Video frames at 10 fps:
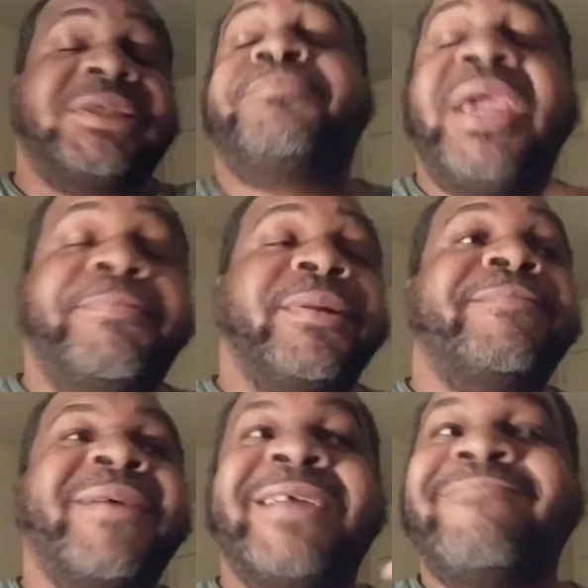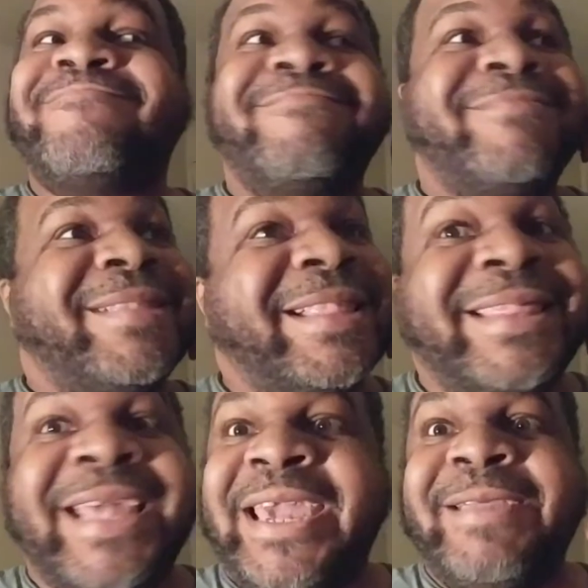of people, but
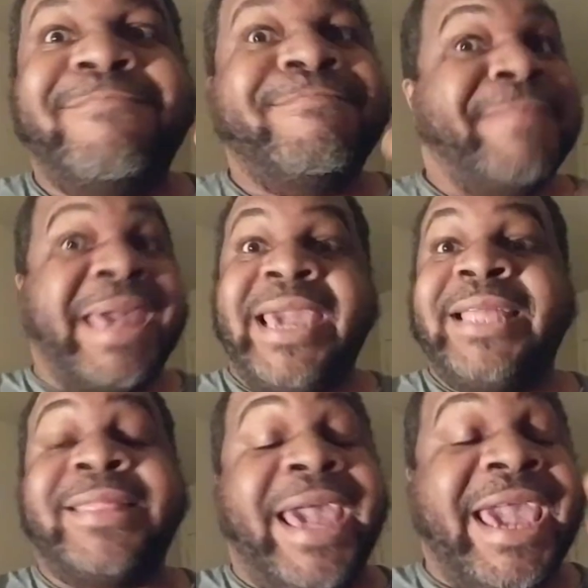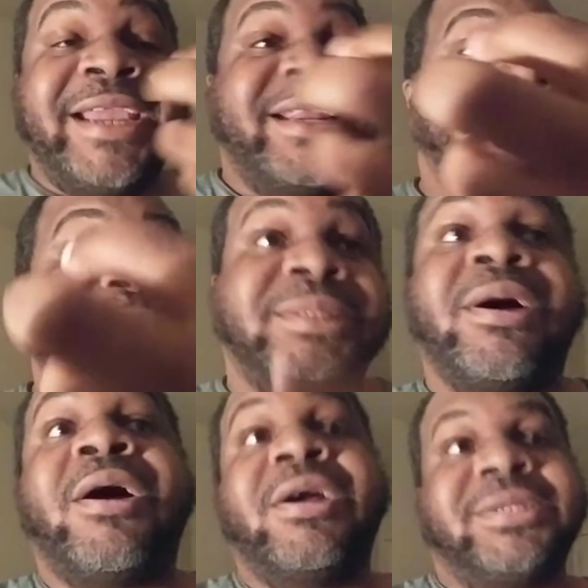they made the AEW
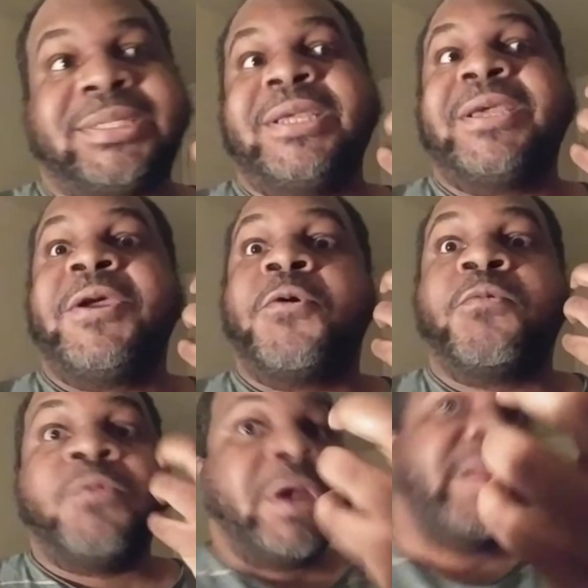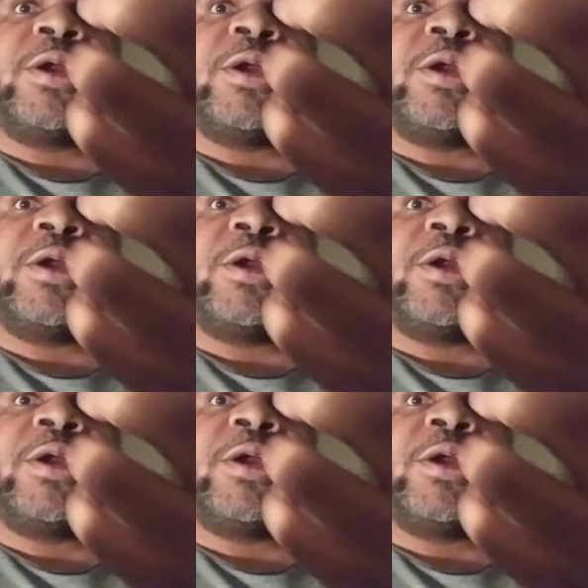stars really